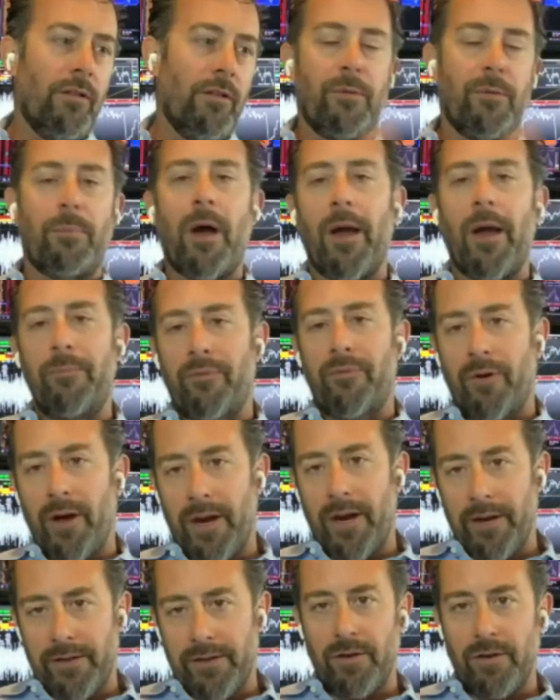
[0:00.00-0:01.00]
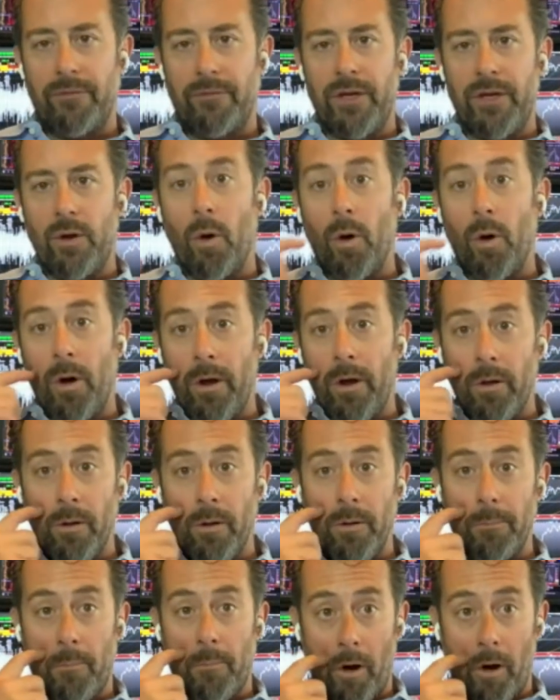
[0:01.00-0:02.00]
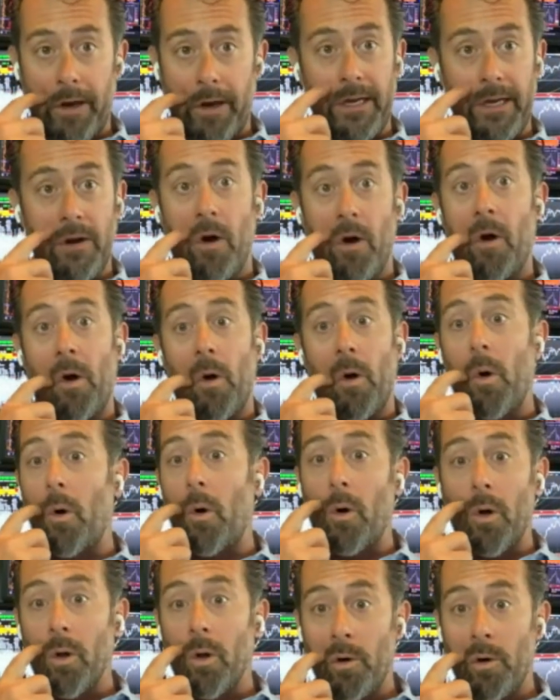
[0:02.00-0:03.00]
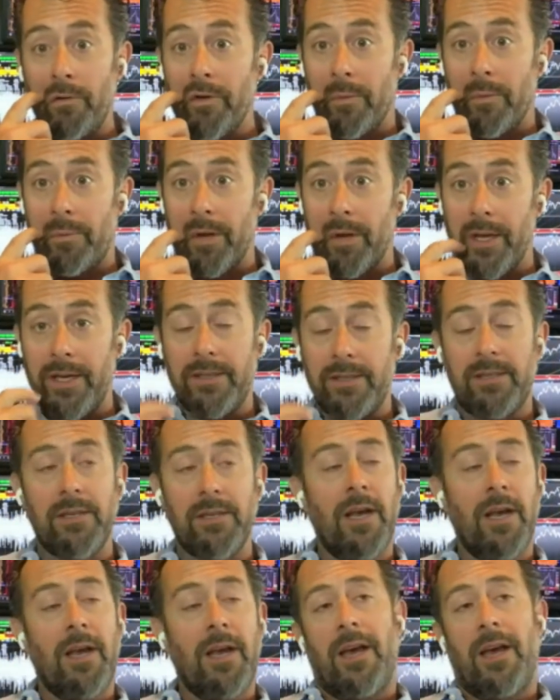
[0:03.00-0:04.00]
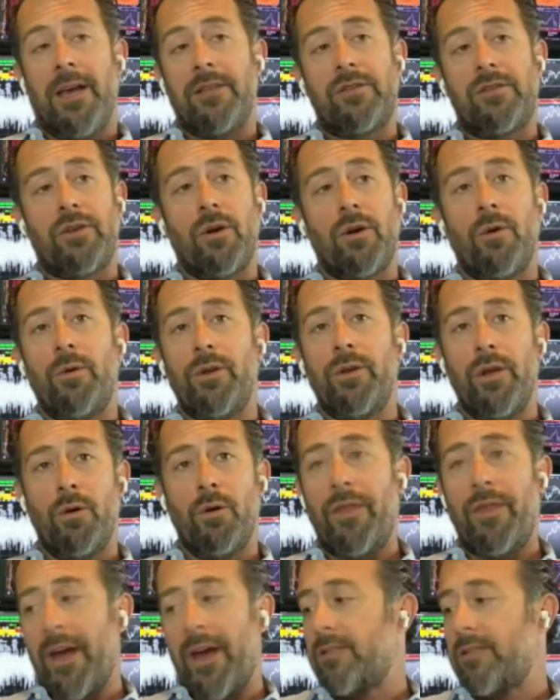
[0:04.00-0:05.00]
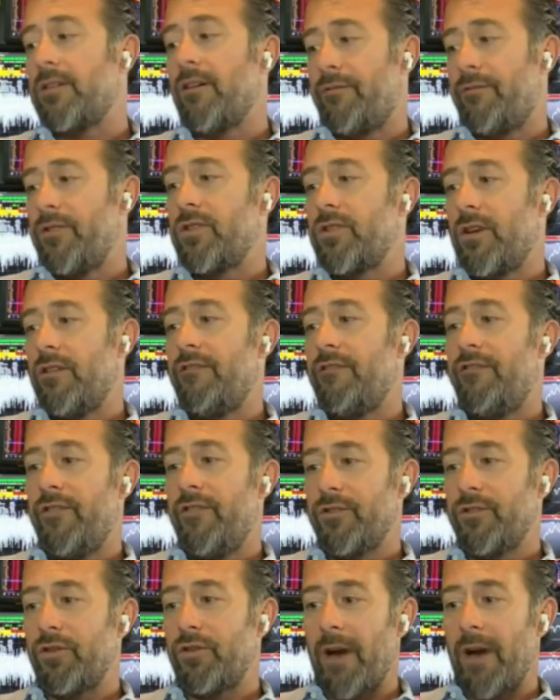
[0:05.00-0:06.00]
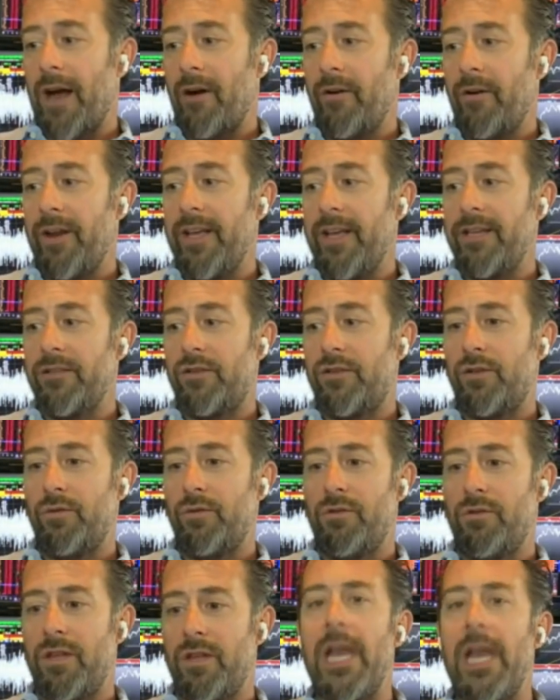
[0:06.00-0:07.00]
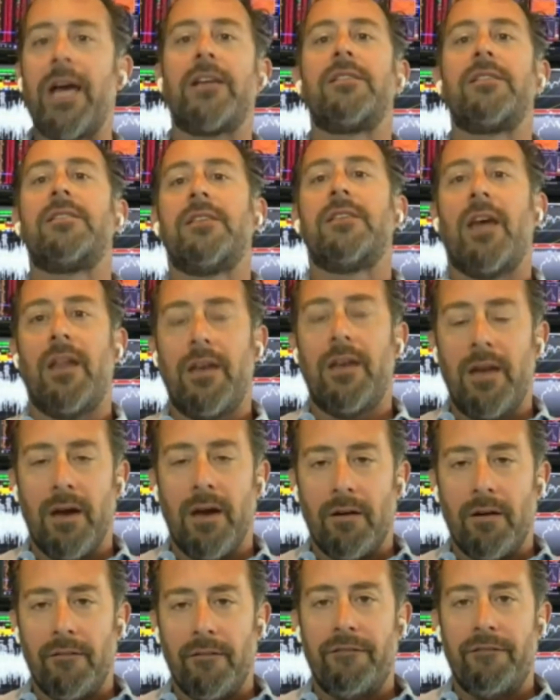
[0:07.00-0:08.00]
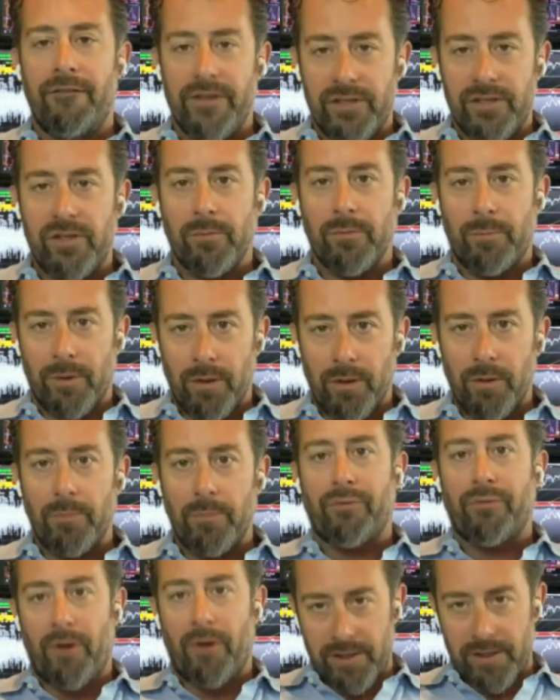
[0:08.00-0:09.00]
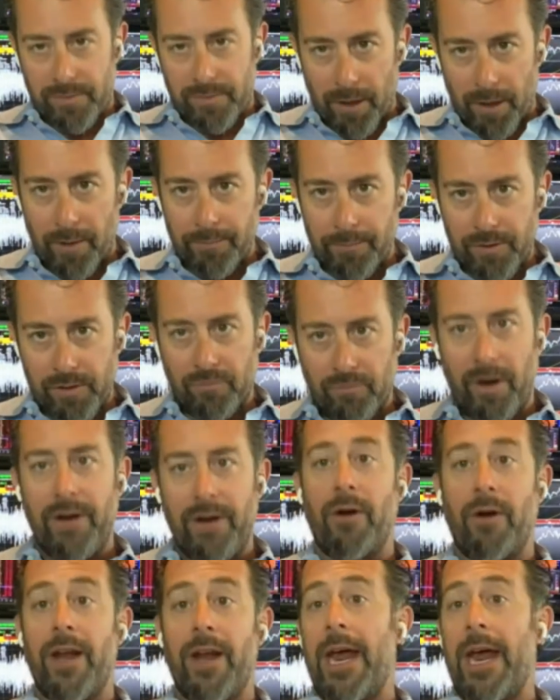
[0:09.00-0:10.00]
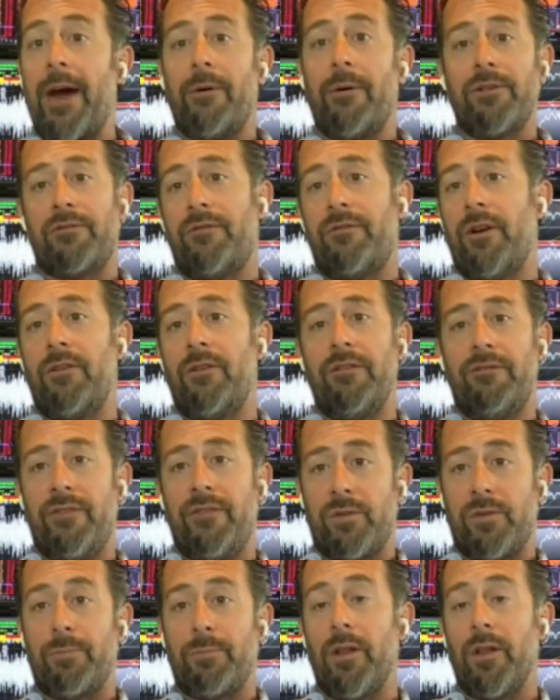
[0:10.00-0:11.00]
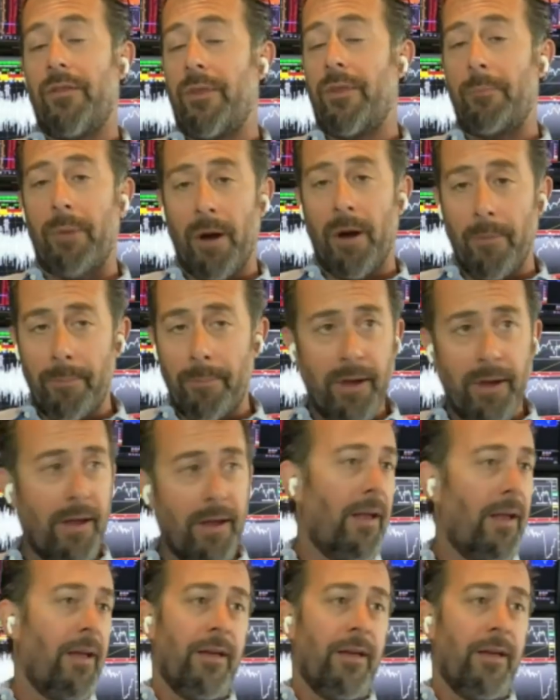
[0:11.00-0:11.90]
all of the byproducts of the oil market are all over the place and so you know that stuff is going to filter out into the next set of visible price bumps right right now it's very visible at the pump